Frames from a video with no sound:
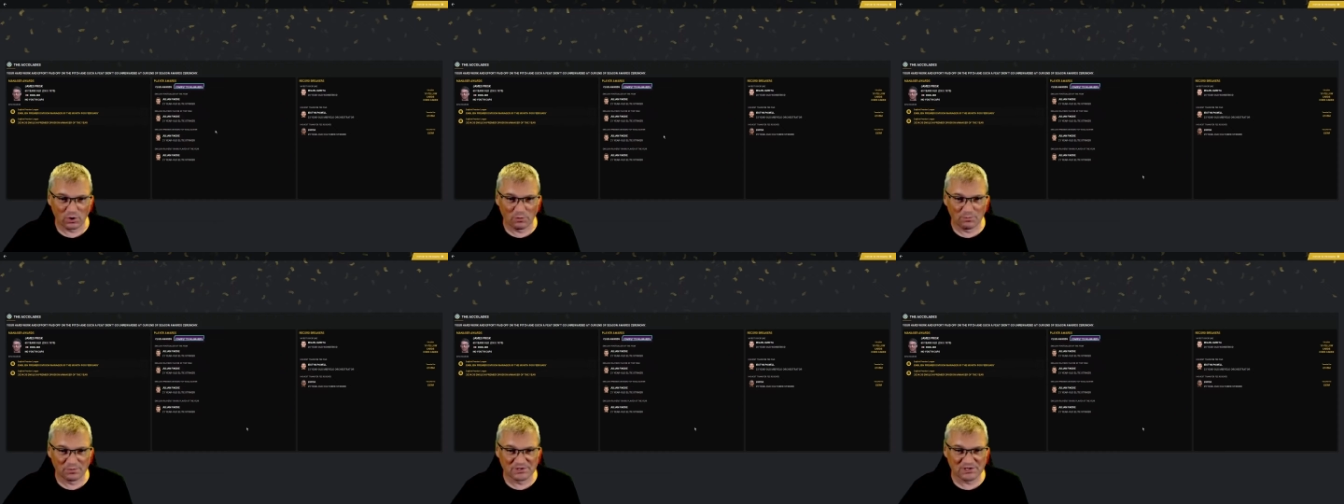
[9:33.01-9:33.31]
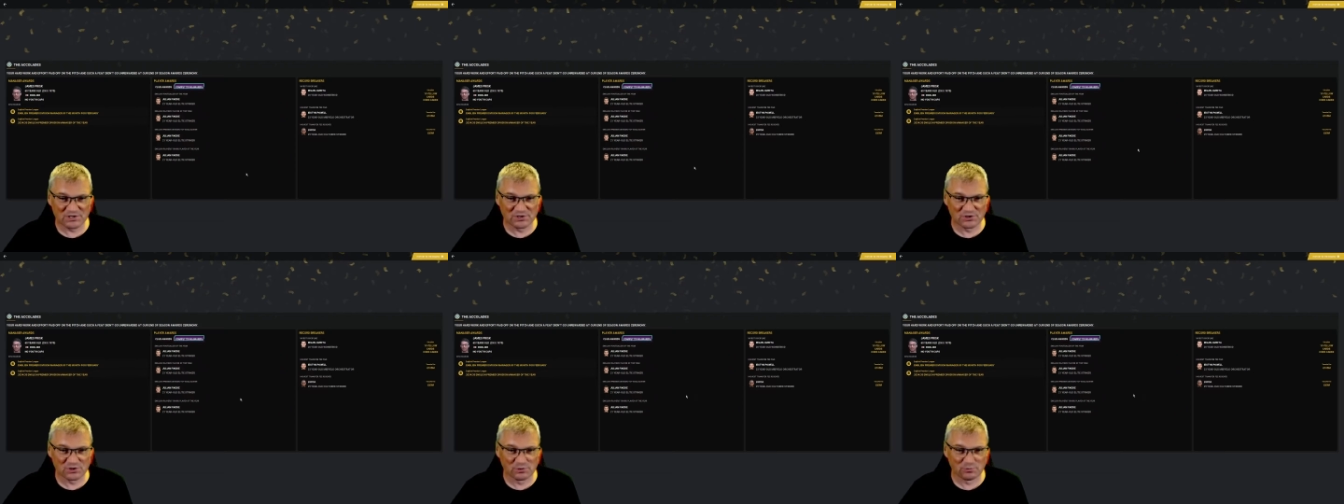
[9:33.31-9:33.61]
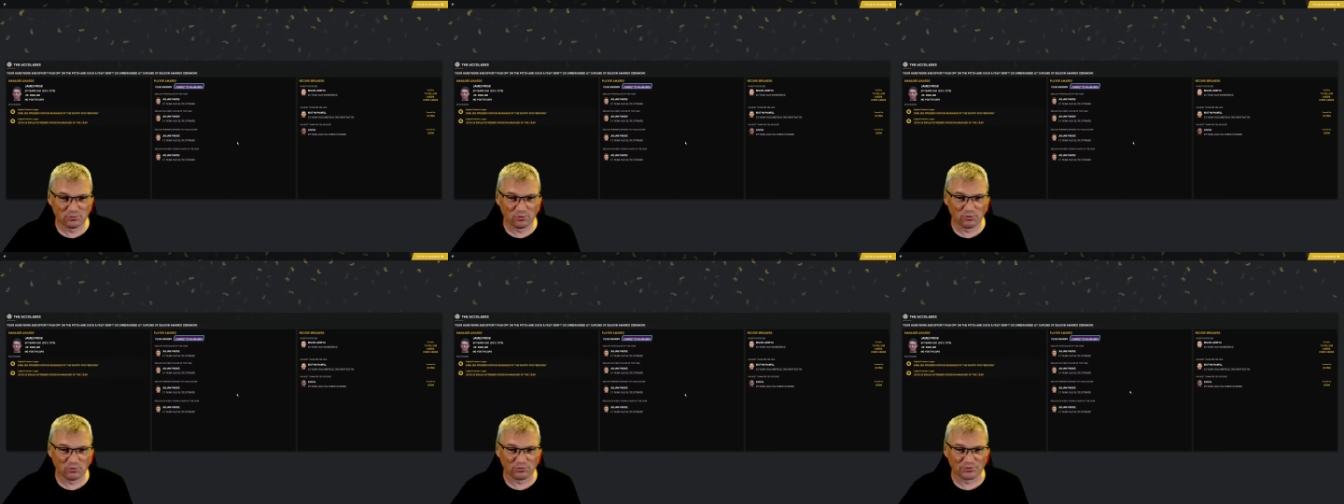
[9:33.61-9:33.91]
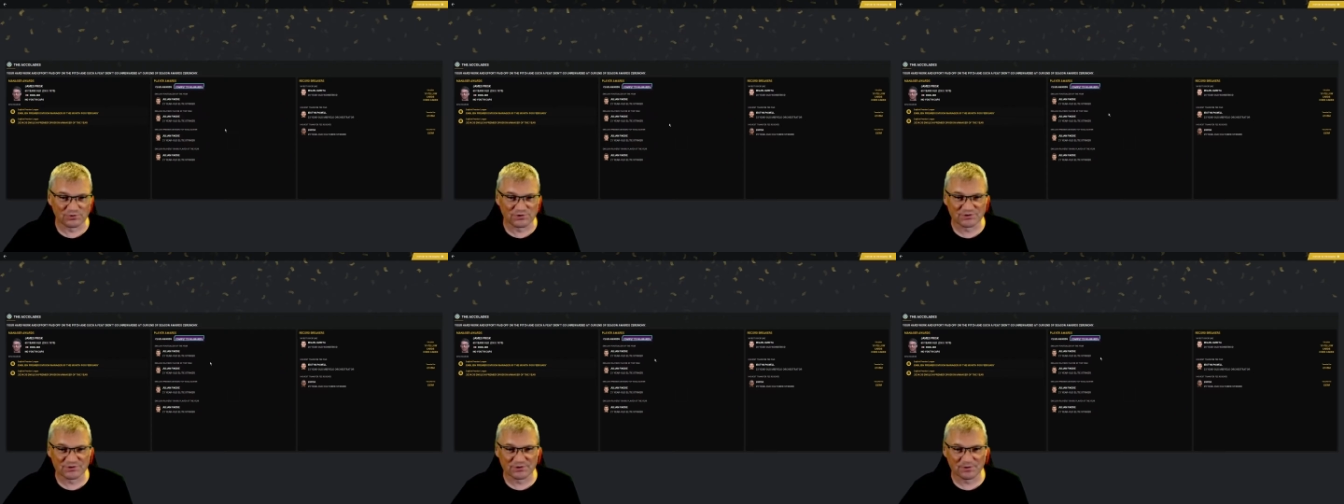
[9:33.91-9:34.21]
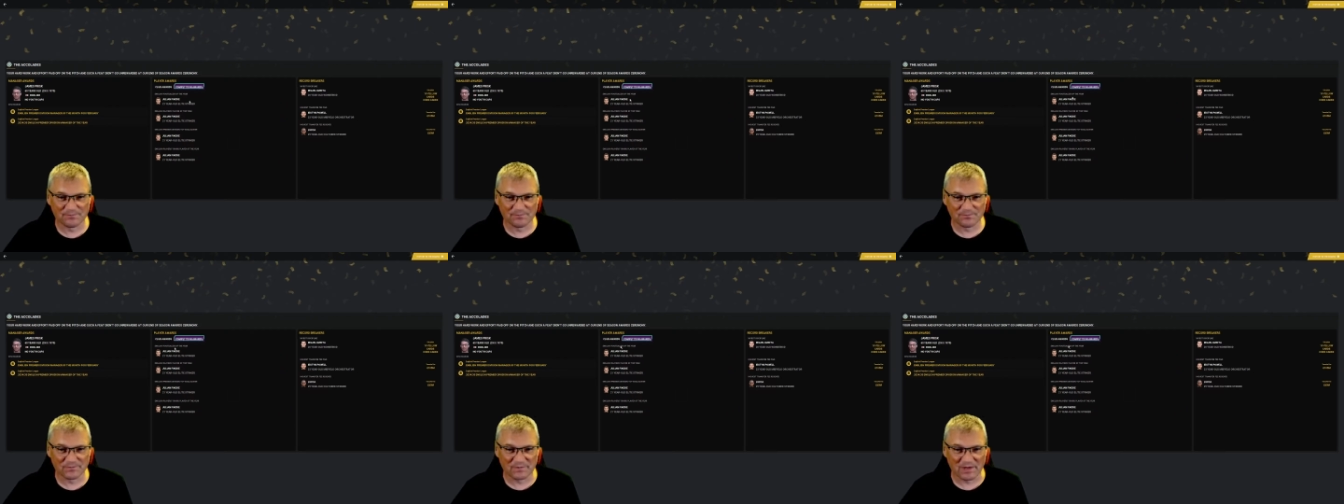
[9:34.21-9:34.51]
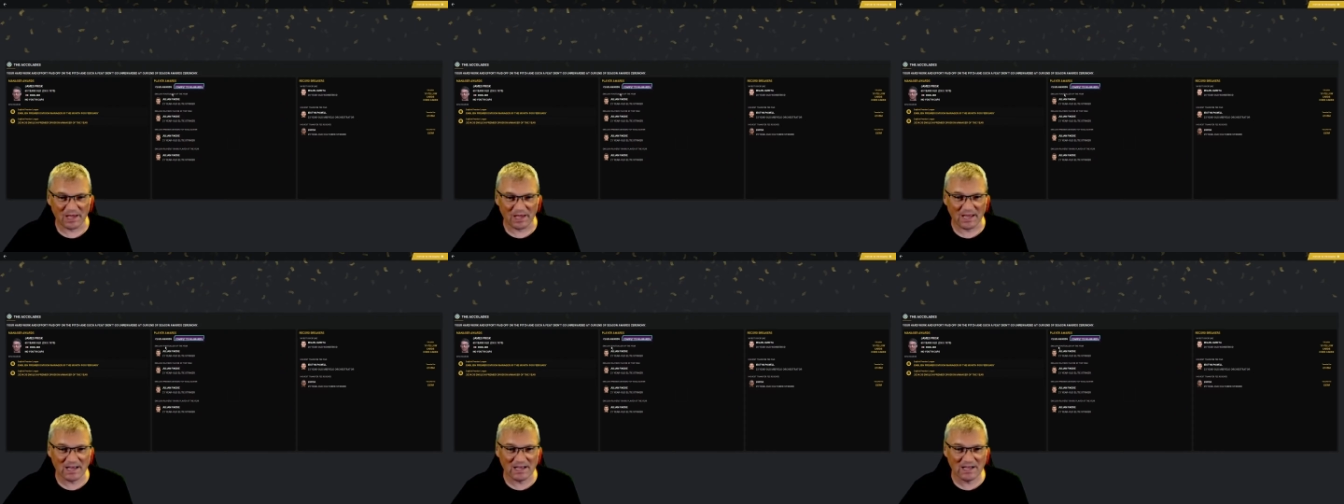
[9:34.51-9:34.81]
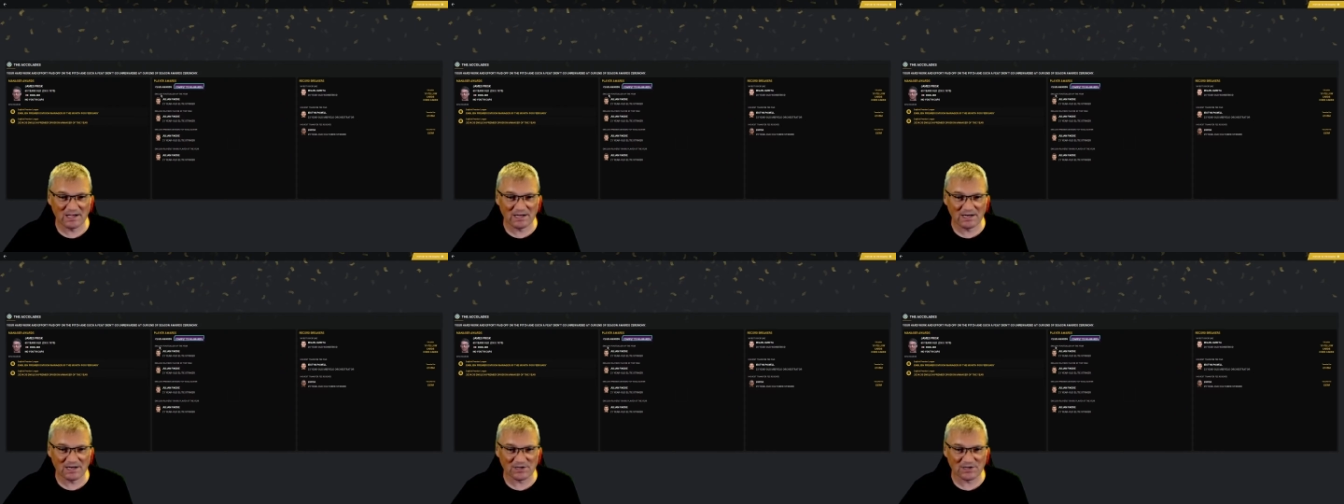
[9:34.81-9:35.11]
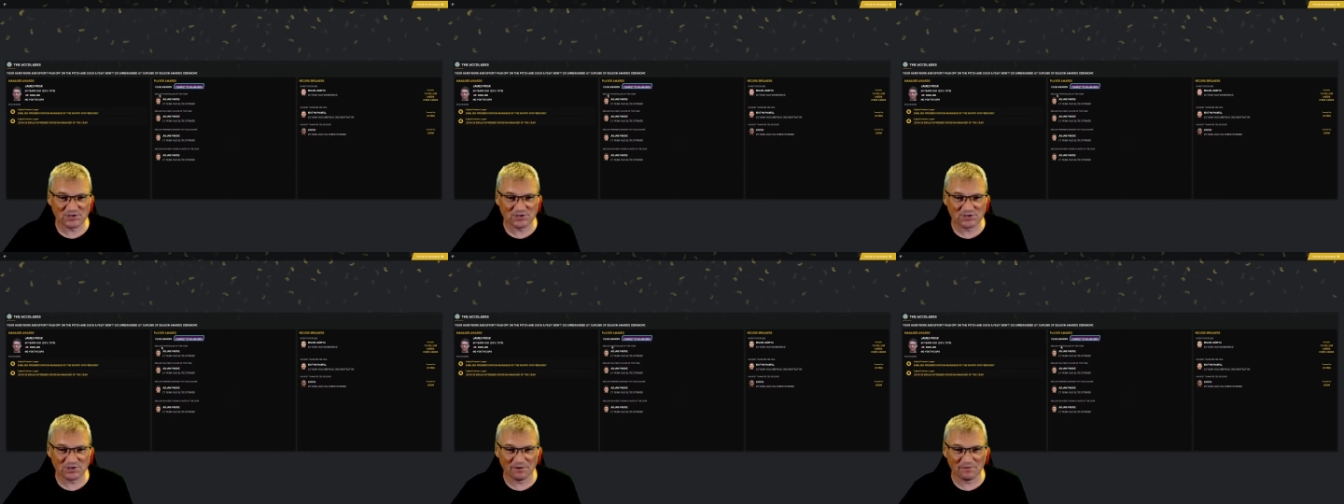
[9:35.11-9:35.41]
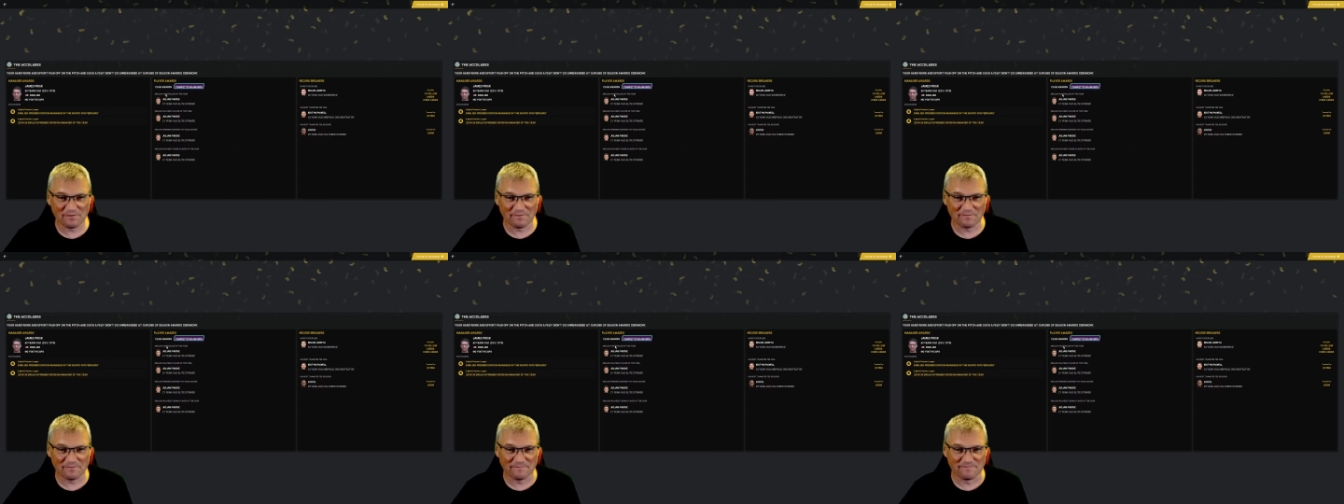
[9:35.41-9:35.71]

Competition awards. English